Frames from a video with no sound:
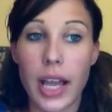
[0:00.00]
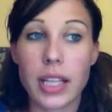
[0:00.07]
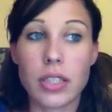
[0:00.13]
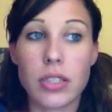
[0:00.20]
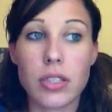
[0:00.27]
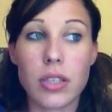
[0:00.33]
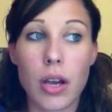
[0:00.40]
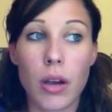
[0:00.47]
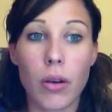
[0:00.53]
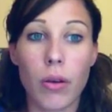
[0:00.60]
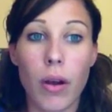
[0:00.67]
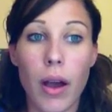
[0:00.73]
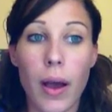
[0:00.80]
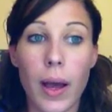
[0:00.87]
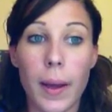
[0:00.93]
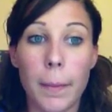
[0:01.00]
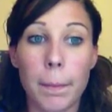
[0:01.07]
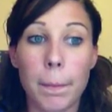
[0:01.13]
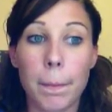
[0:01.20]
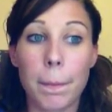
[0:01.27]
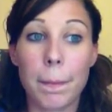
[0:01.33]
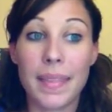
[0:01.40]
And so,
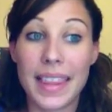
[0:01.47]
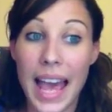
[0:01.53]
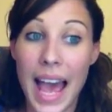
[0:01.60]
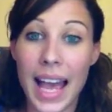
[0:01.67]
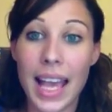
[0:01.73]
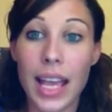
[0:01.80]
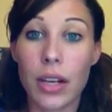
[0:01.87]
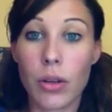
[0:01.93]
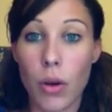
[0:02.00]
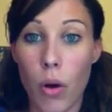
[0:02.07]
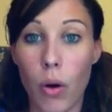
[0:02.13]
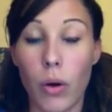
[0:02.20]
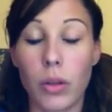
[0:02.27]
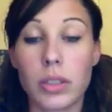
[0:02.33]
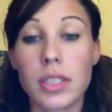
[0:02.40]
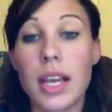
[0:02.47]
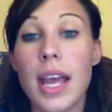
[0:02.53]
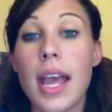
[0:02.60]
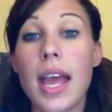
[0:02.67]
that and cold.